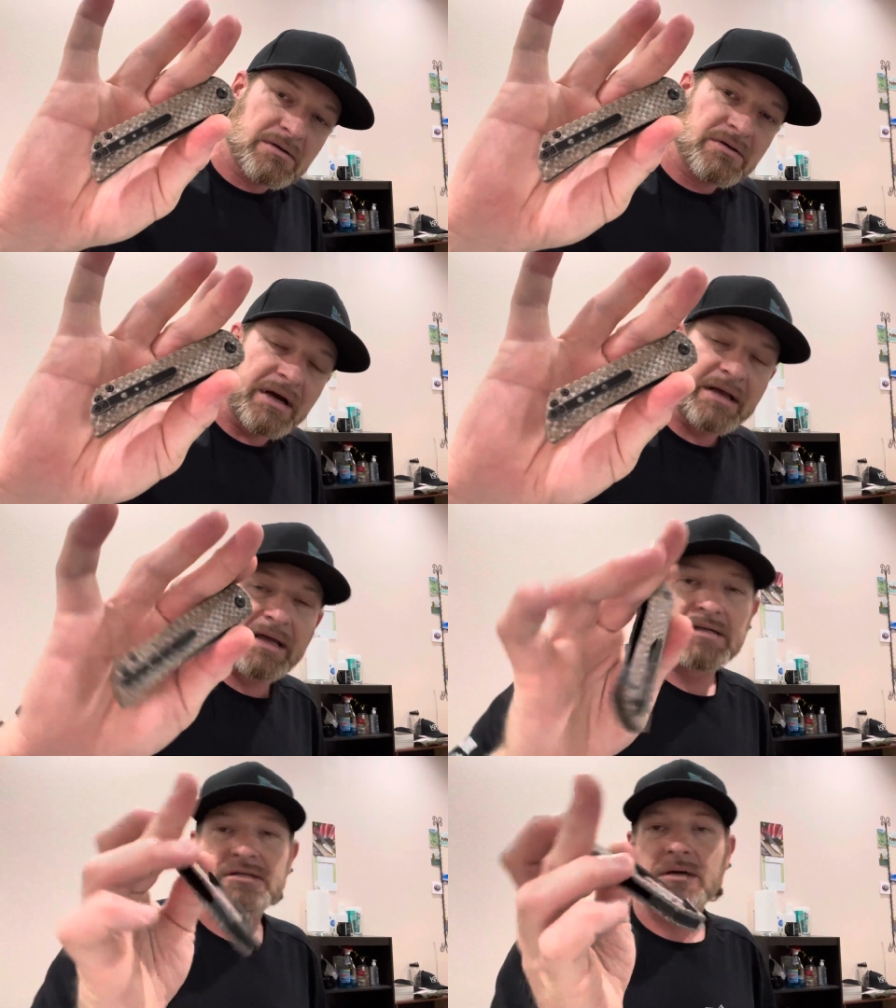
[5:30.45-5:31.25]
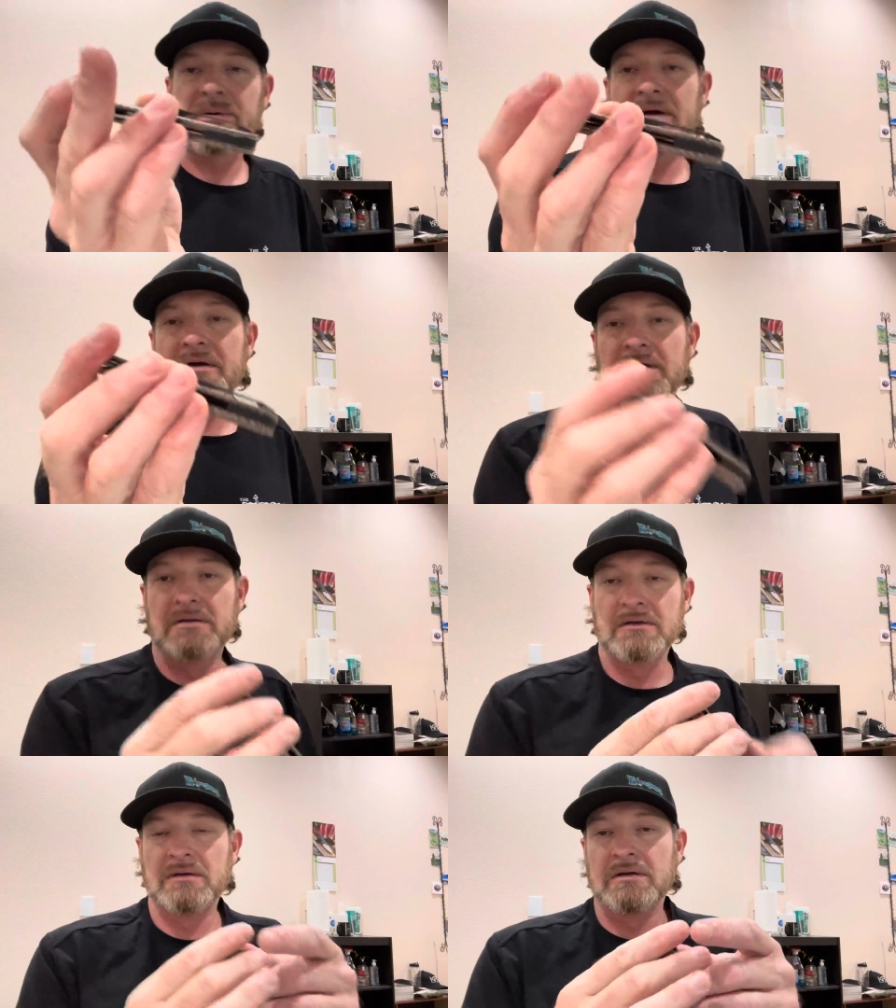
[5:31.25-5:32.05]
try to catch up on
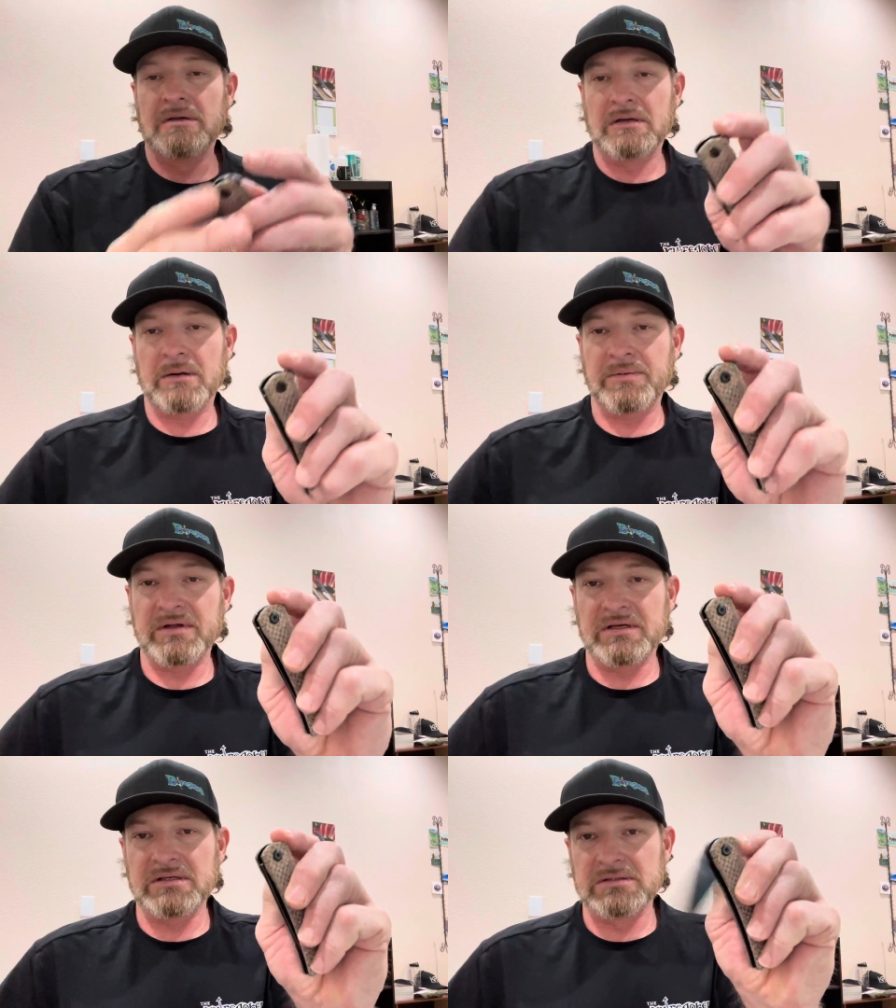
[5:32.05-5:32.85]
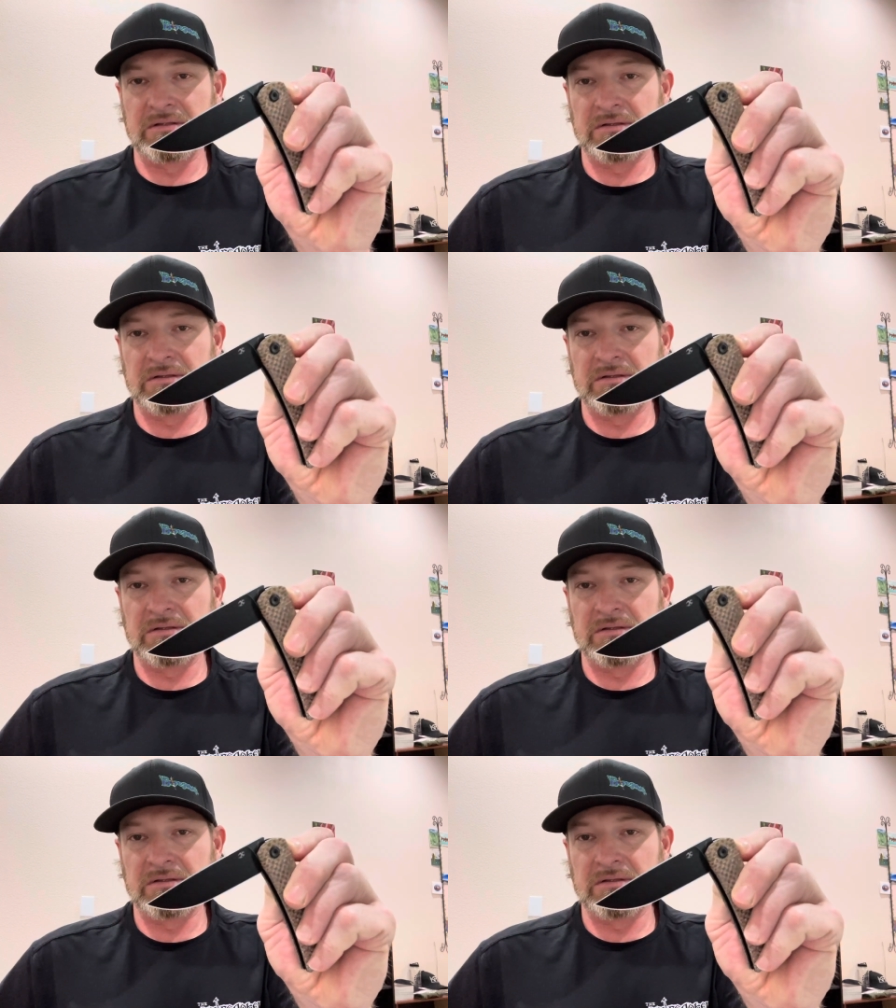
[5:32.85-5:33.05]
a couple of these.